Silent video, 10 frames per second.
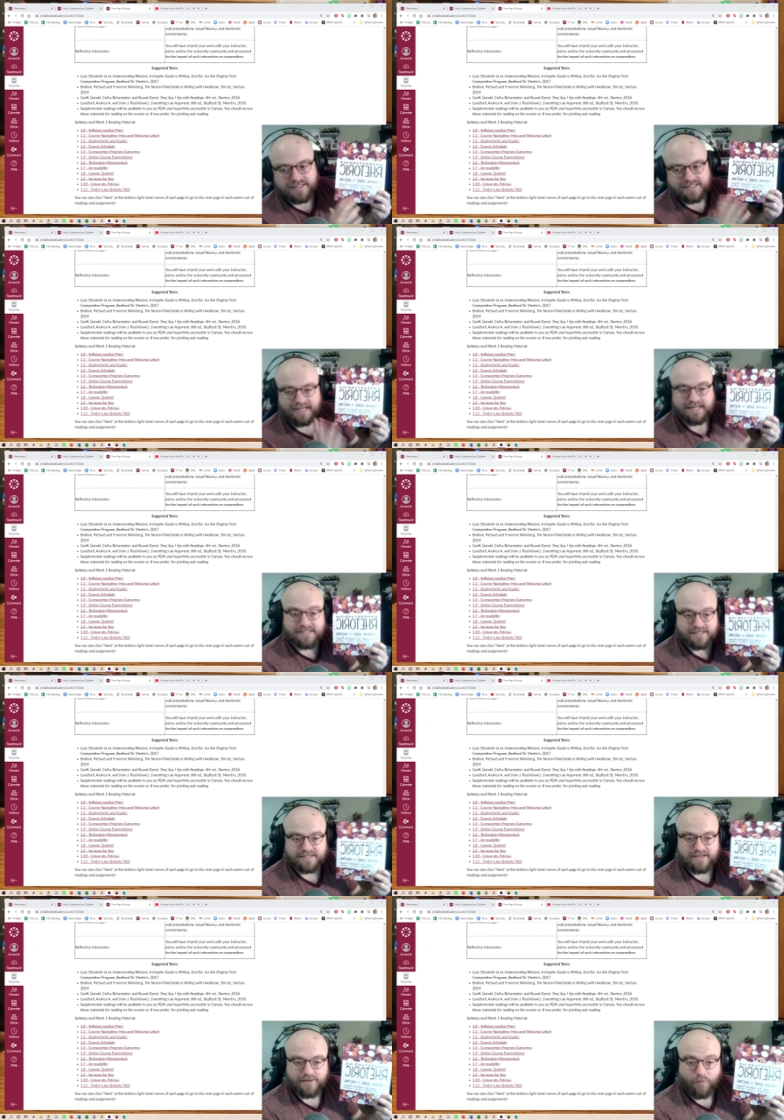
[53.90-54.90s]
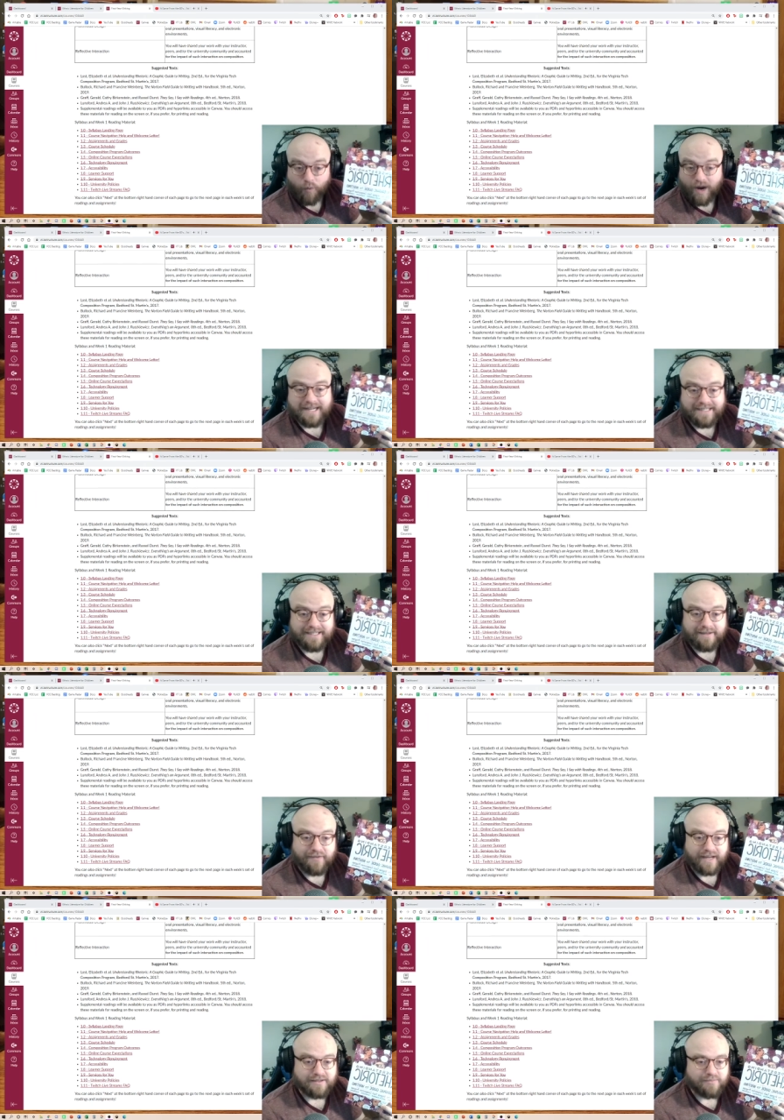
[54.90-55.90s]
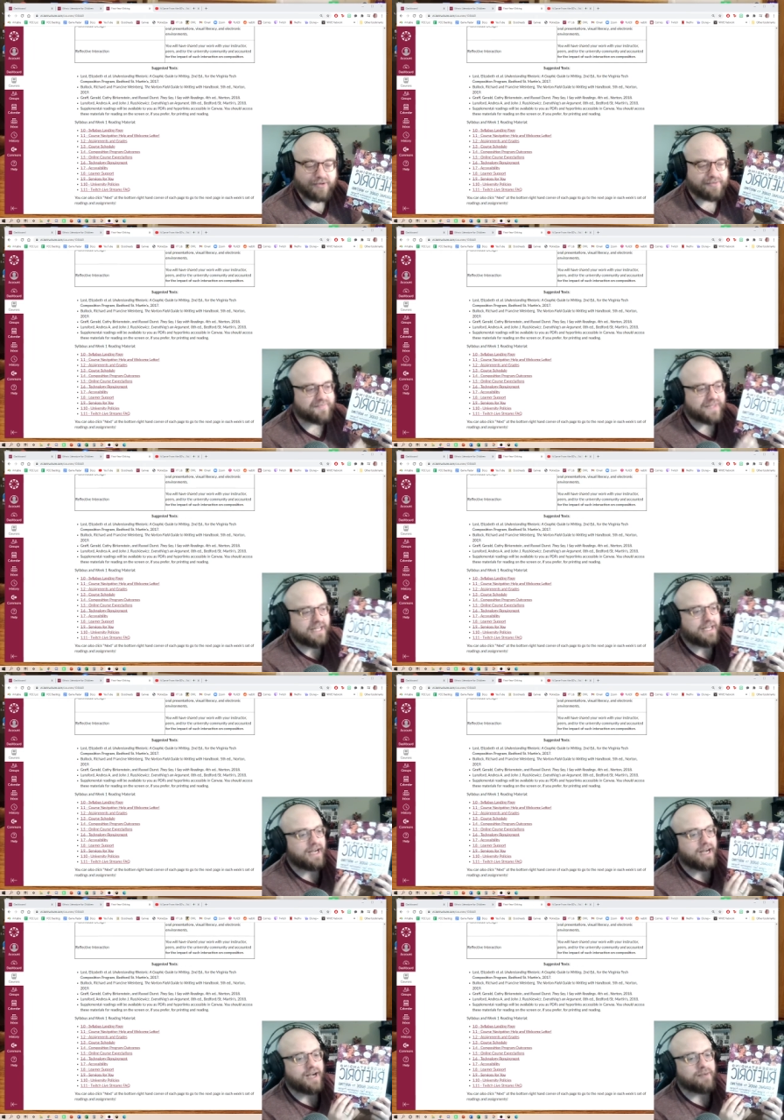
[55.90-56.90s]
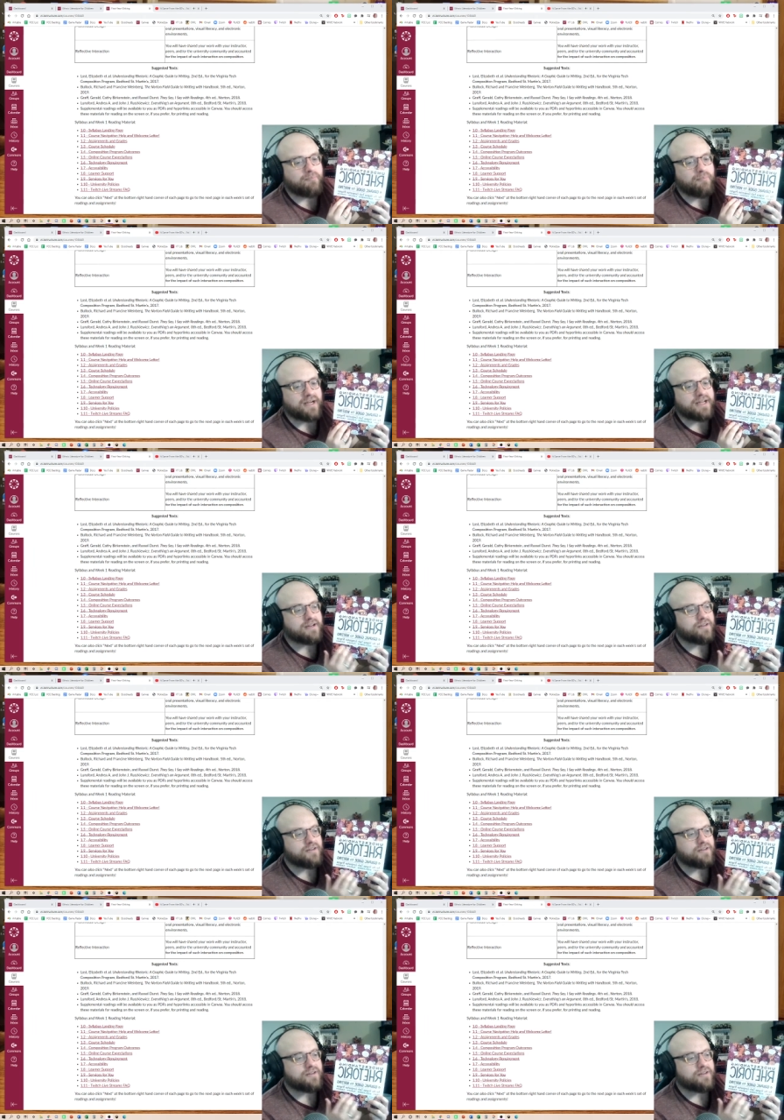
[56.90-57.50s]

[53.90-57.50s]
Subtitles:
that is widely available. But the